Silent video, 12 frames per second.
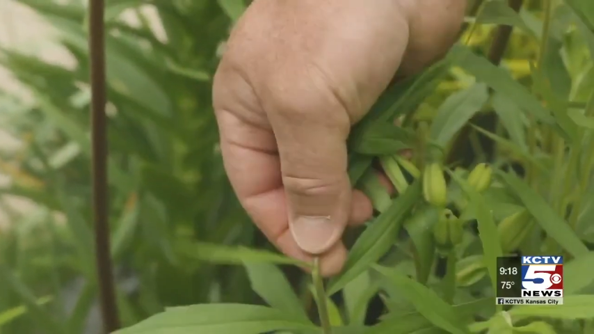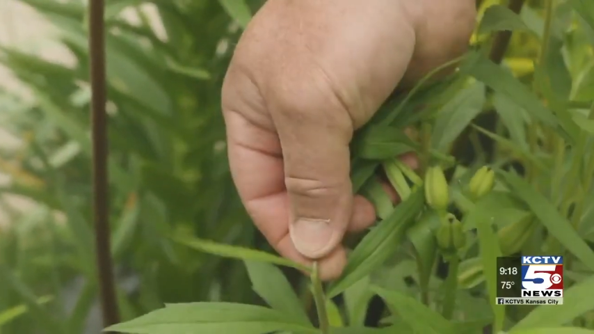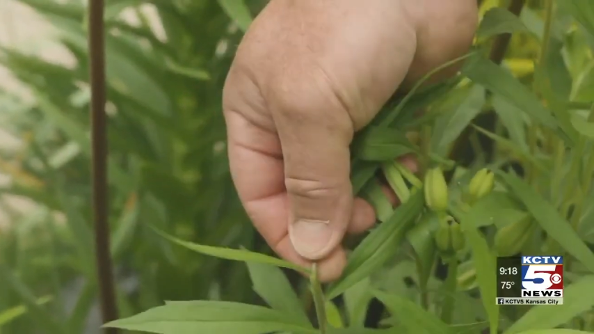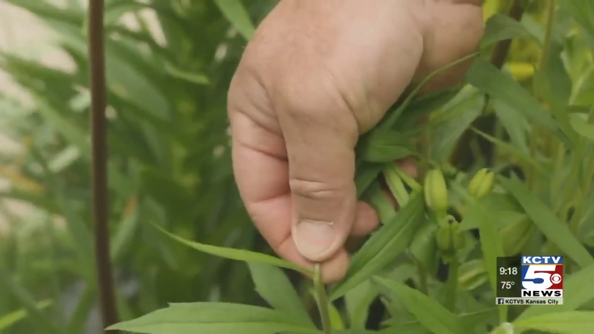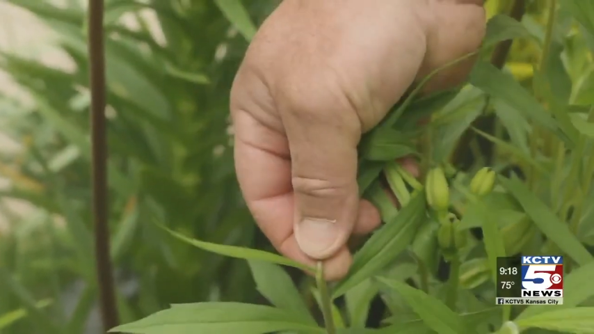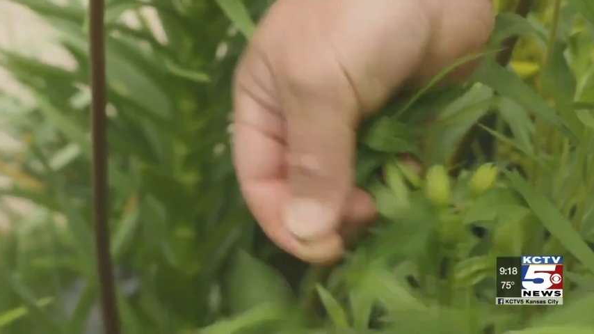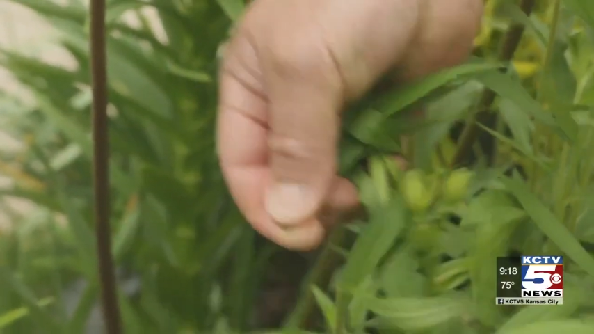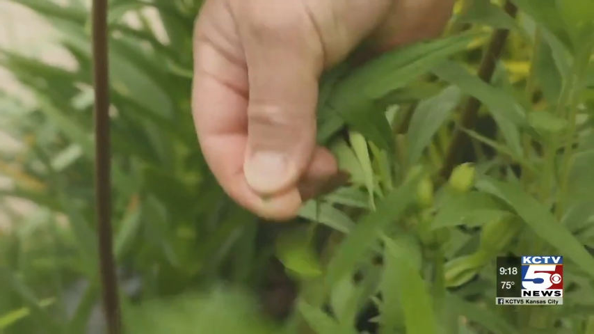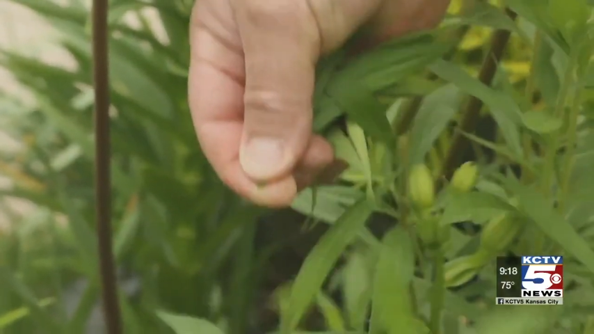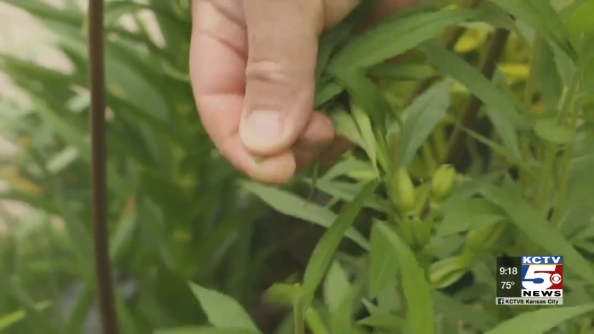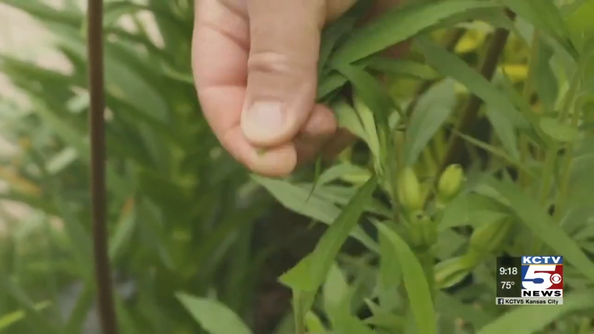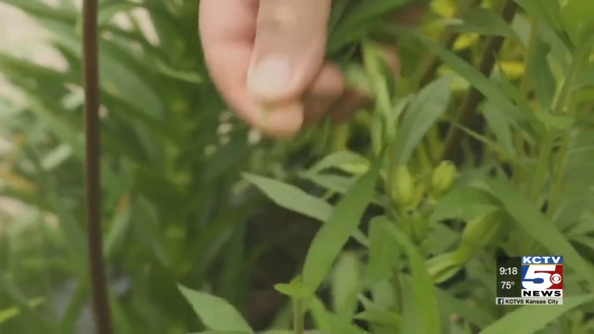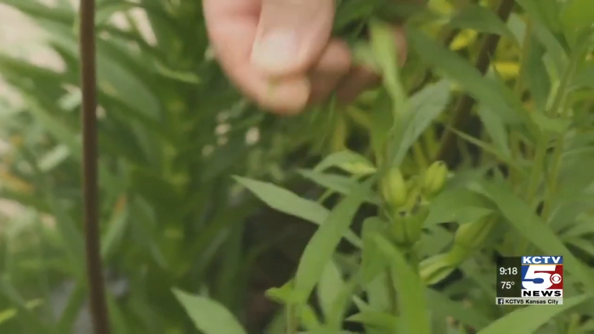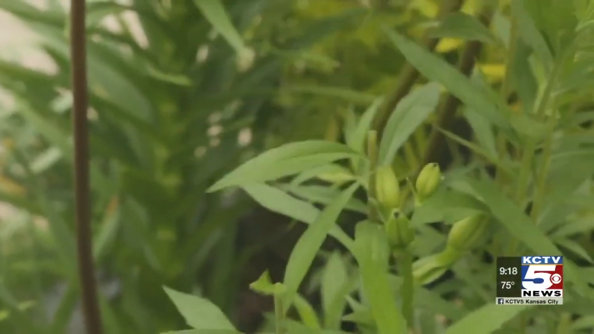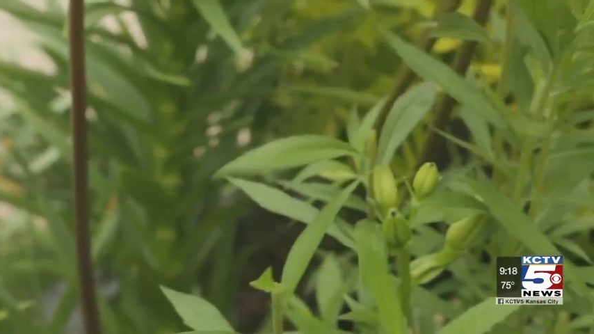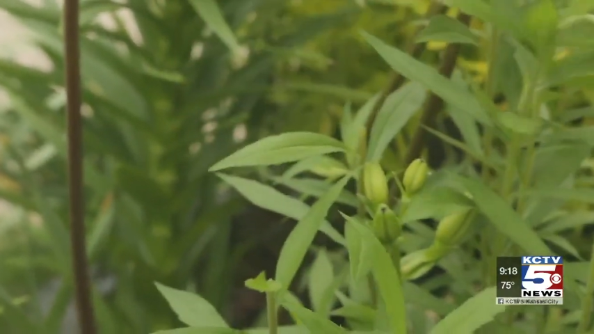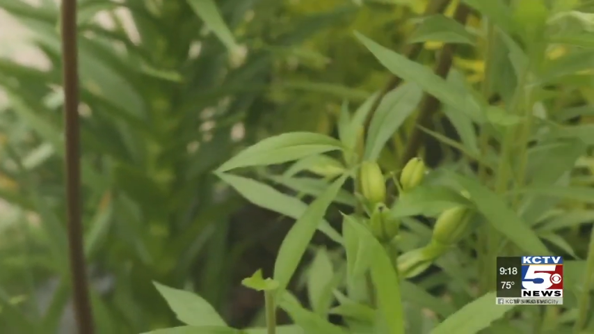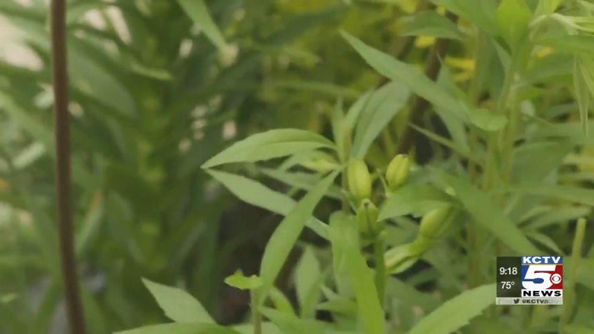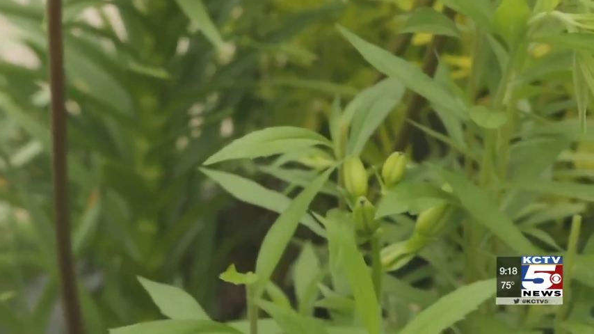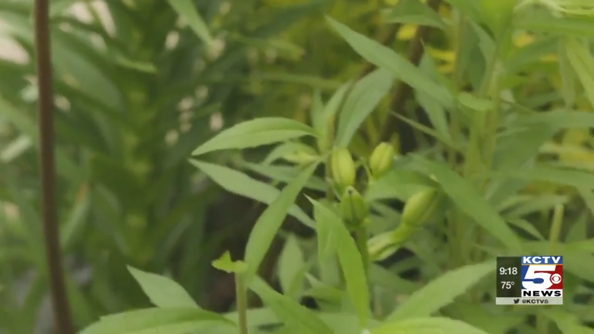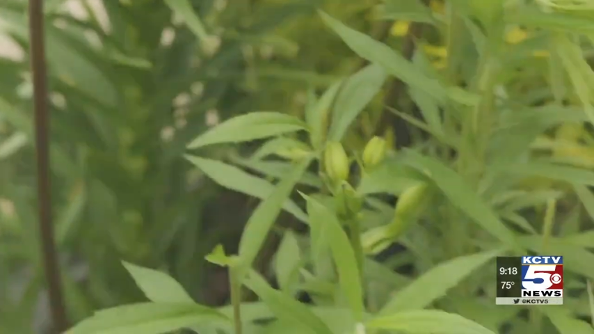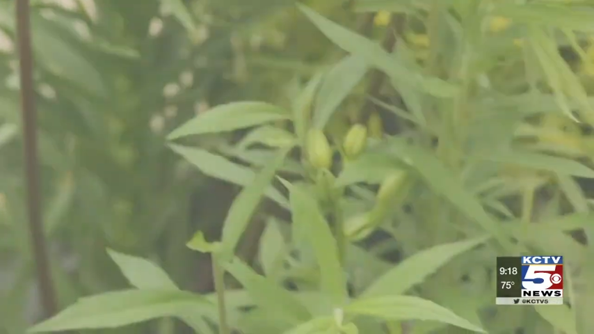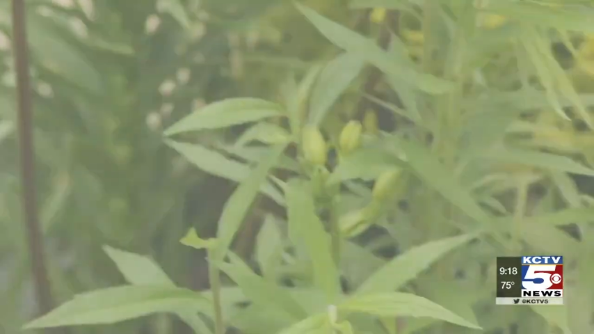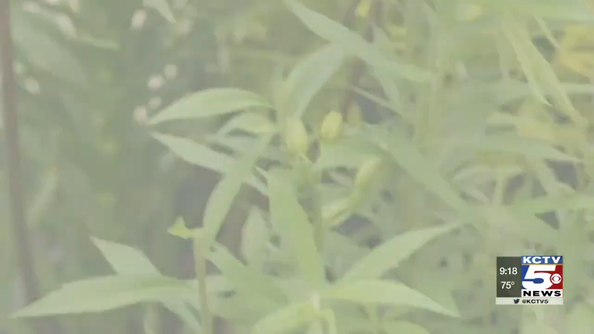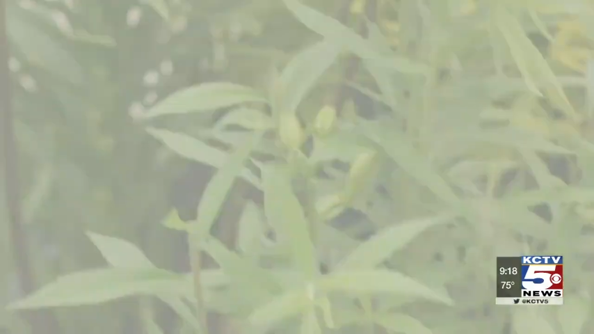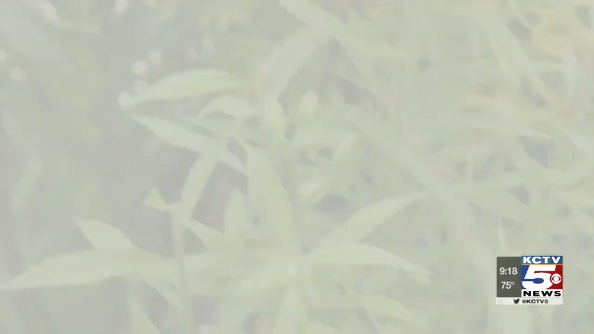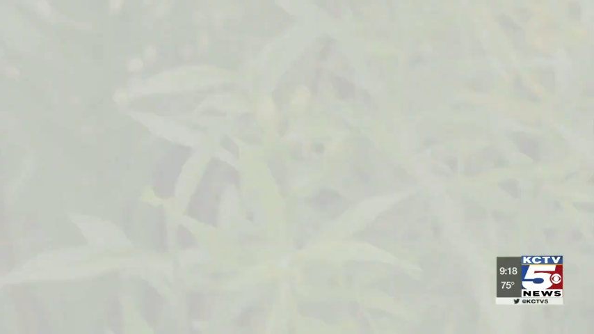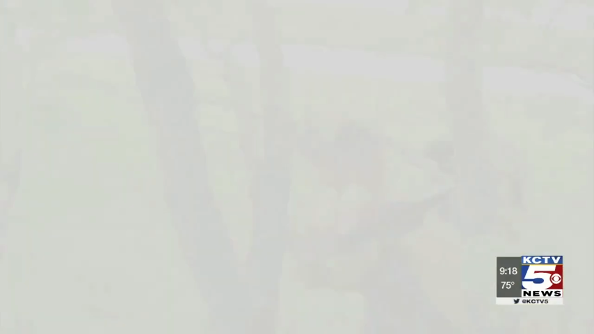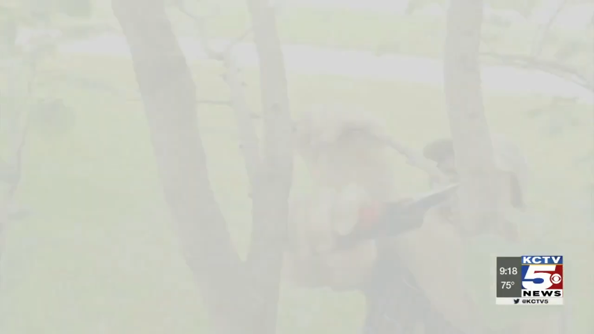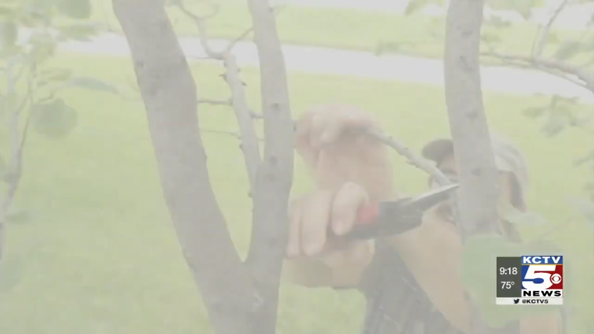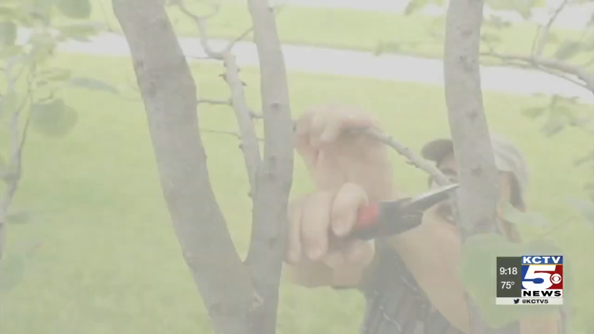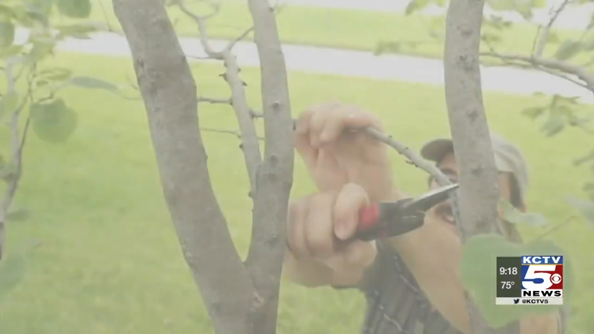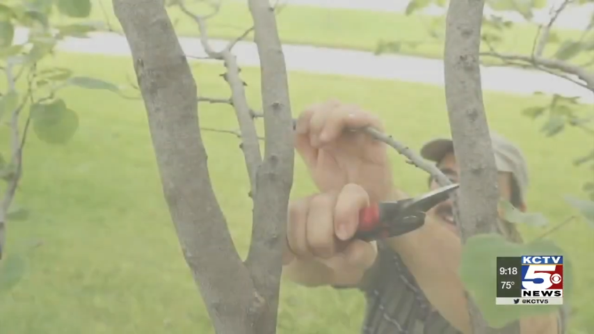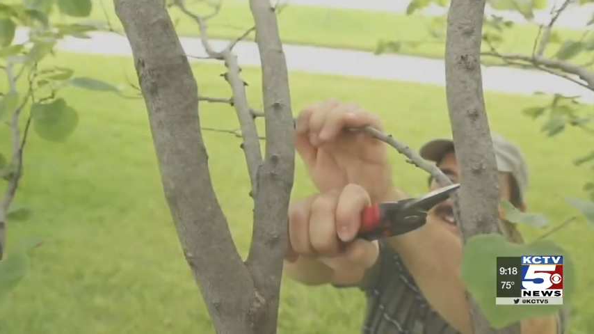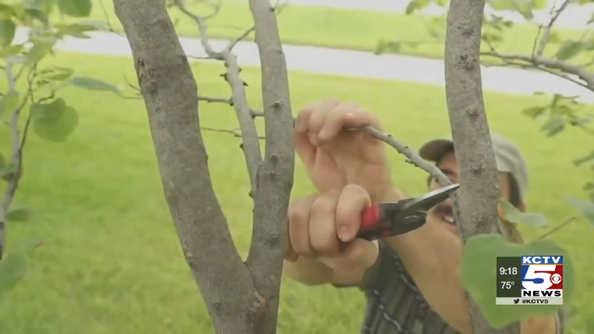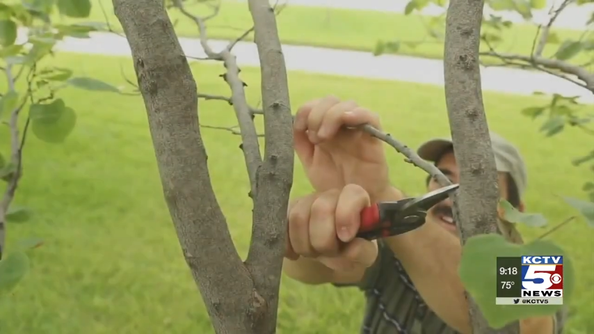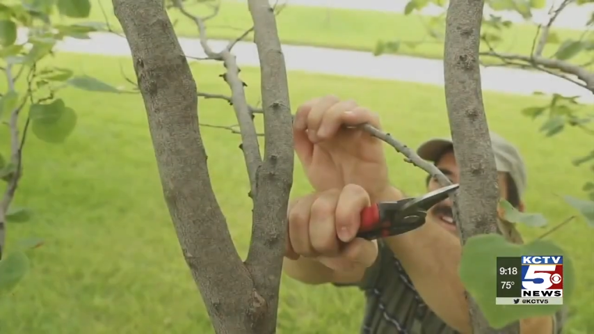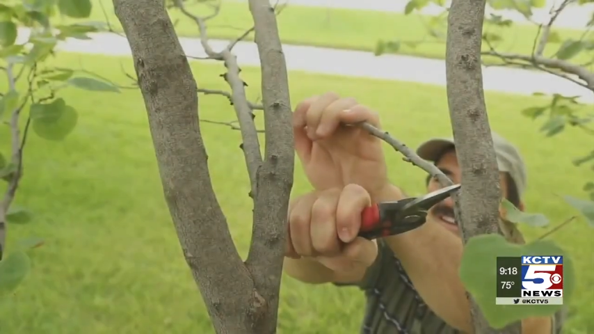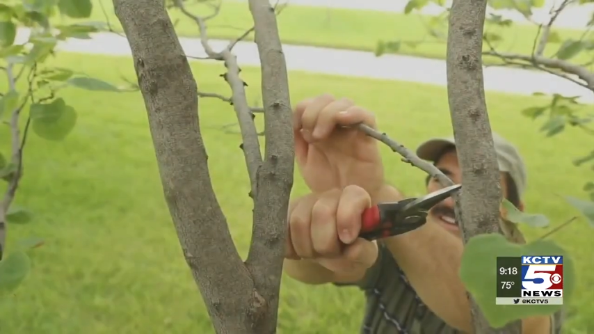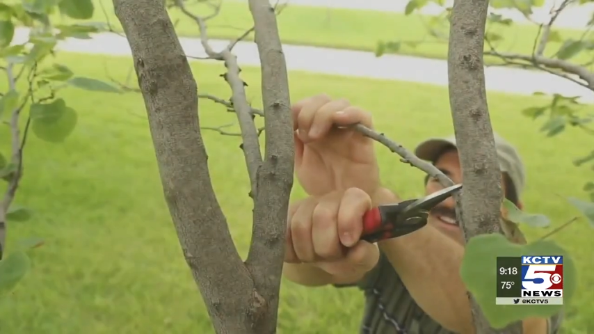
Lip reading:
No face is visible, so there are no lips to read.